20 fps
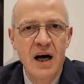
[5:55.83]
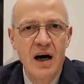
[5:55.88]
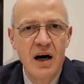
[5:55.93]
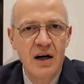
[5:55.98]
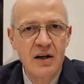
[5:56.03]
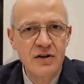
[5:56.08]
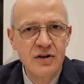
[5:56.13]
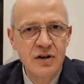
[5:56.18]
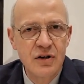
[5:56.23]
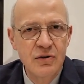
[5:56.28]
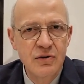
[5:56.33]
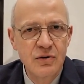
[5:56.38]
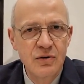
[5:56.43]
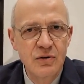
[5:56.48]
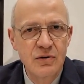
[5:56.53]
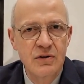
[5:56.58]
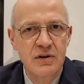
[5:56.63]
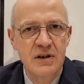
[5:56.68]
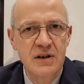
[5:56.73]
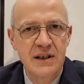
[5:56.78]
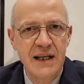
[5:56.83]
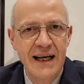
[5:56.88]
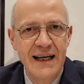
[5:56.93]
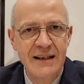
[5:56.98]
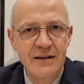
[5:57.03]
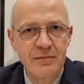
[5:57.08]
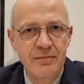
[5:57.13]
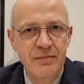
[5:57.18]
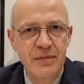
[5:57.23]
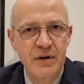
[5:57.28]
are tools to
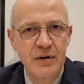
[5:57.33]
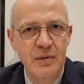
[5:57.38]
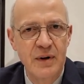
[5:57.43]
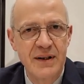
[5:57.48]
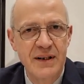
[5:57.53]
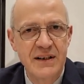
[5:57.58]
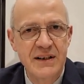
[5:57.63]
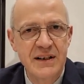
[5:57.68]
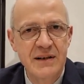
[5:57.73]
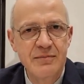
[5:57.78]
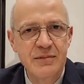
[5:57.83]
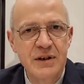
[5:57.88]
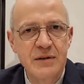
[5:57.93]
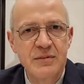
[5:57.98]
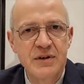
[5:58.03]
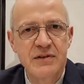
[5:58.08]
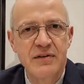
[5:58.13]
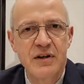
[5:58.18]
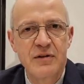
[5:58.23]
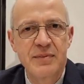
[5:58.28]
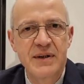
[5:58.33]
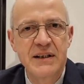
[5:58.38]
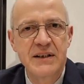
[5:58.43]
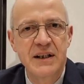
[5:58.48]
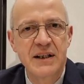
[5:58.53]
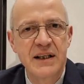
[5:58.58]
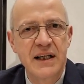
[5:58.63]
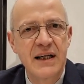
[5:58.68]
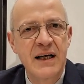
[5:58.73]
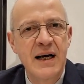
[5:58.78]
help you when the symptoms of
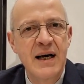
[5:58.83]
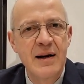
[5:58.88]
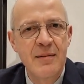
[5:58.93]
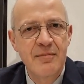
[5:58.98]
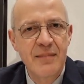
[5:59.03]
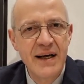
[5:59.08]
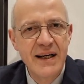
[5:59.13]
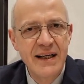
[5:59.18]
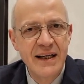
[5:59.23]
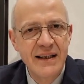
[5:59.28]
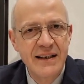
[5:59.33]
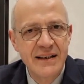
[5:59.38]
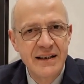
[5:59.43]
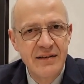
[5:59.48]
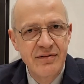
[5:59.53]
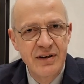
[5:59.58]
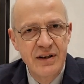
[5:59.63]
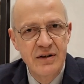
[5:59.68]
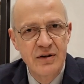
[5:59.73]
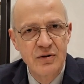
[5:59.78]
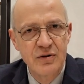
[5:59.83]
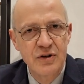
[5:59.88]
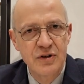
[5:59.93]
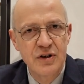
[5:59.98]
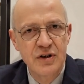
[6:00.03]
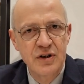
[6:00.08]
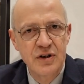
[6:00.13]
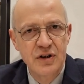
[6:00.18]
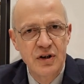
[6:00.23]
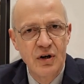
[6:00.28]
obesity make it difficult
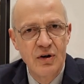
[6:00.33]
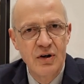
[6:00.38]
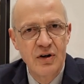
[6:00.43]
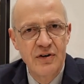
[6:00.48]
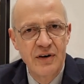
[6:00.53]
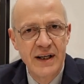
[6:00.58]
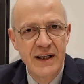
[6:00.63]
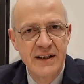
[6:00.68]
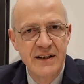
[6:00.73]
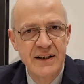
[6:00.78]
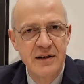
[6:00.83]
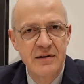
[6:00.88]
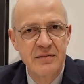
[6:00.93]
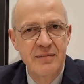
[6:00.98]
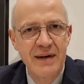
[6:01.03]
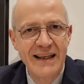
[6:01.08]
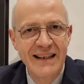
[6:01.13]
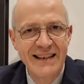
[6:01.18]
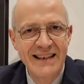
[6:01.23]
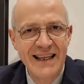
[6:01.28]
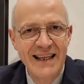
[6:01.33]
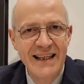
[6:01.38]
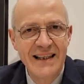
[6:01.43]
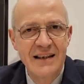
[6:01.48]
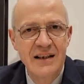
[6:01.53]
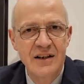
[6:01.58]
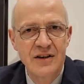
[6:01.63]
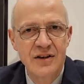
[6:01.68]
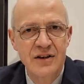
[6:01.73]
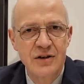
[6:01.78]
to tolerate and
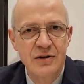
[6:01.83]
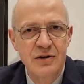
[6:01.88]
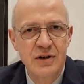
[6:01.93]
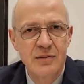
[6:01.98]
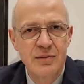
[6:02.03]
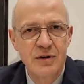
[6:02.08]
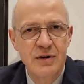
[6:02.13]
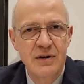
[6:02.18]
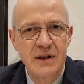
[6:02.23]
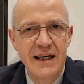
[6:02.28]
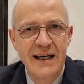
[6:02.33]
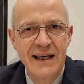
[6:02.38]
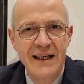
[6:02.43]
maintain a suitable,